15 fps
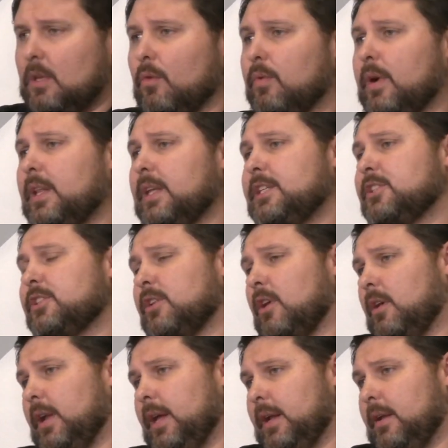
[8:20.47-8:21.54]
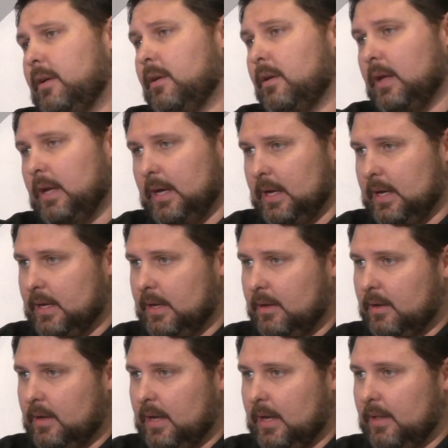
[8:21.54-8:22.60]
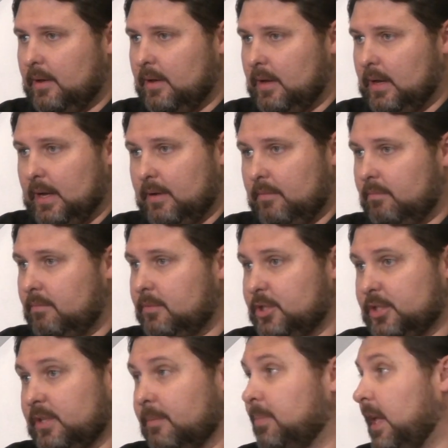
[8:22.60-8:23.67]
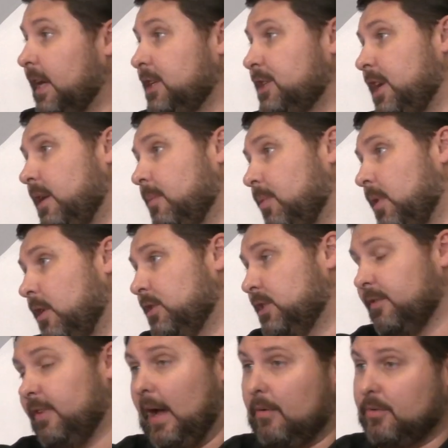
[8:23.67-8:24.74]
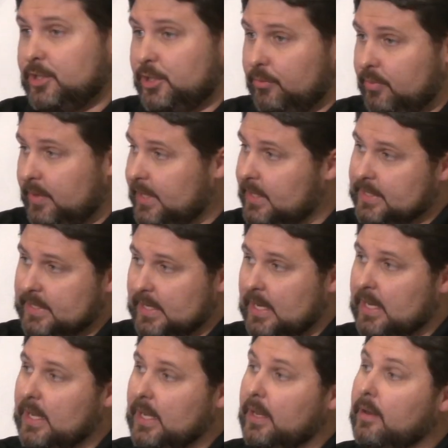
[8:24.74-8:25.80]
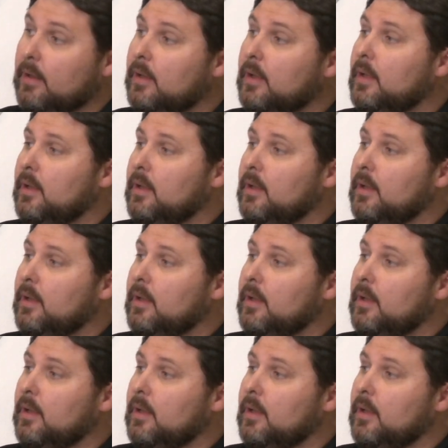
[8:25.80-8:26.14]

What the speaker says: really started on just a blank sheet approach of how would you redesign